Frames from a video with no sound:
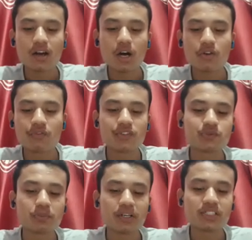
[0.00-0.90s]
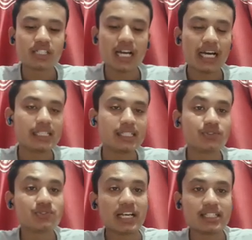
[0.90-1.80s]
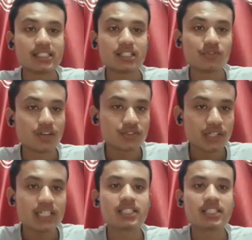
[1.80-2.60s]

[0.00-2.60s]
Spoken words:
or whispered and said. What said?